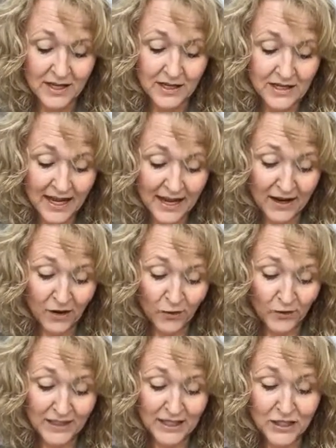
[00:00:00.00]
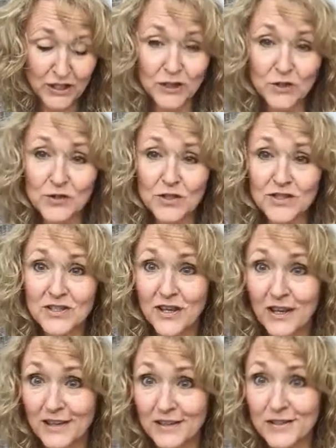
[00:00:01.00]
Now He uses
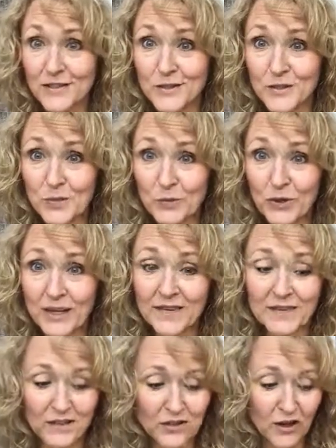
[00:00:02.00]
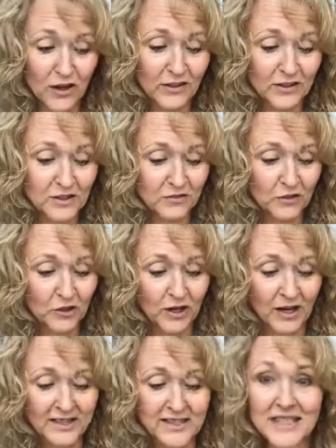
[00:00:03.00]
us to spread the knowledge of
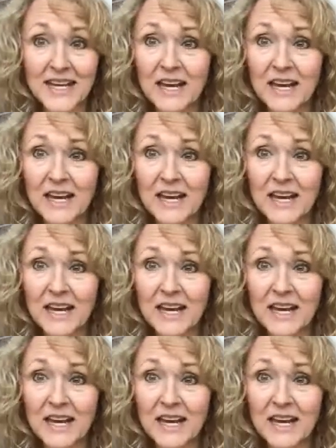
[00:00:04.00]
Christ